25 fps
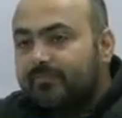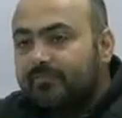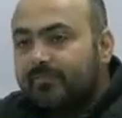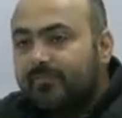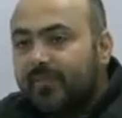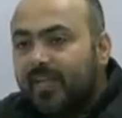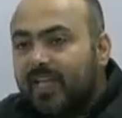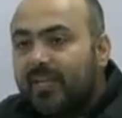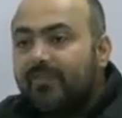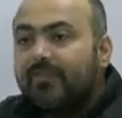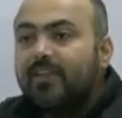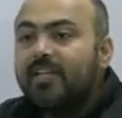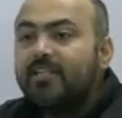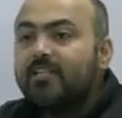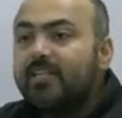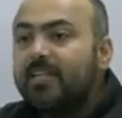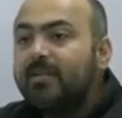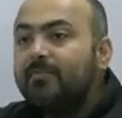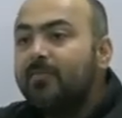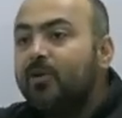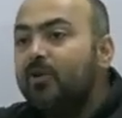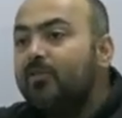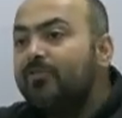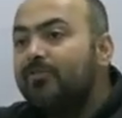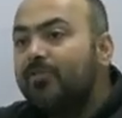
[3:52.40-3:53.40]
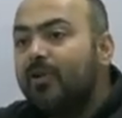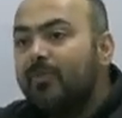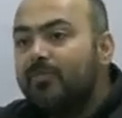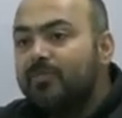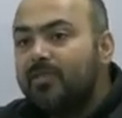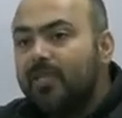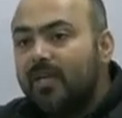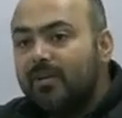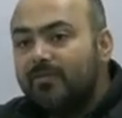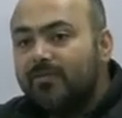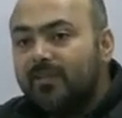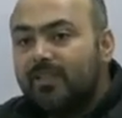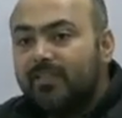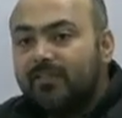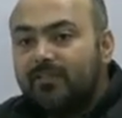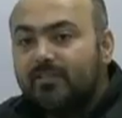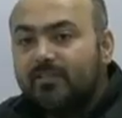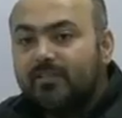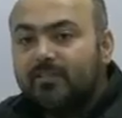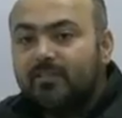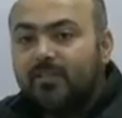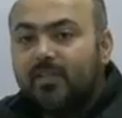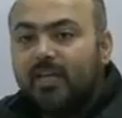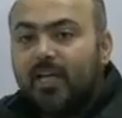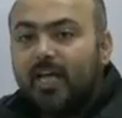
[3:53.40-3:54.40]
If he is removed from
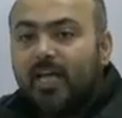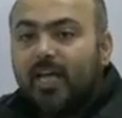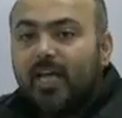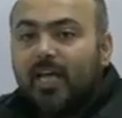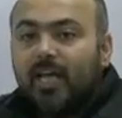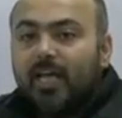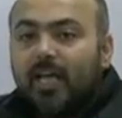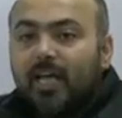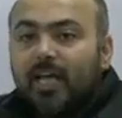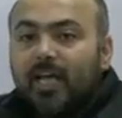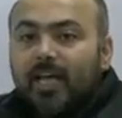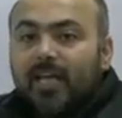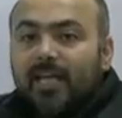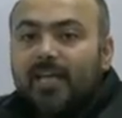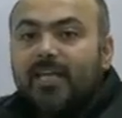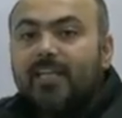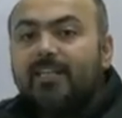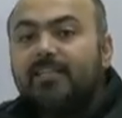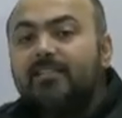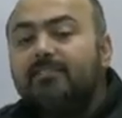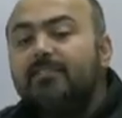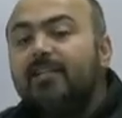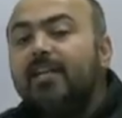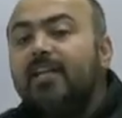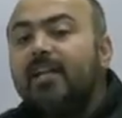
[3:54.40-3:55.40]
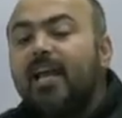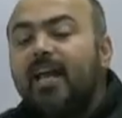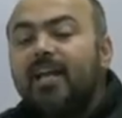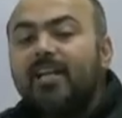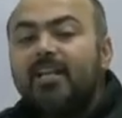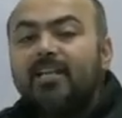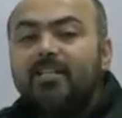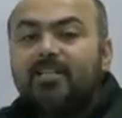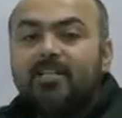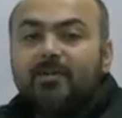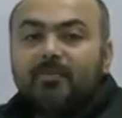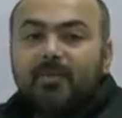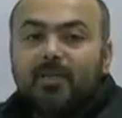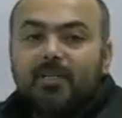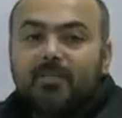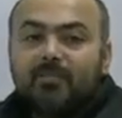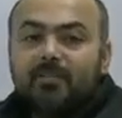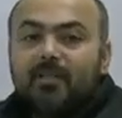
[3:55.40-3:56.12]
service, he is still eligible.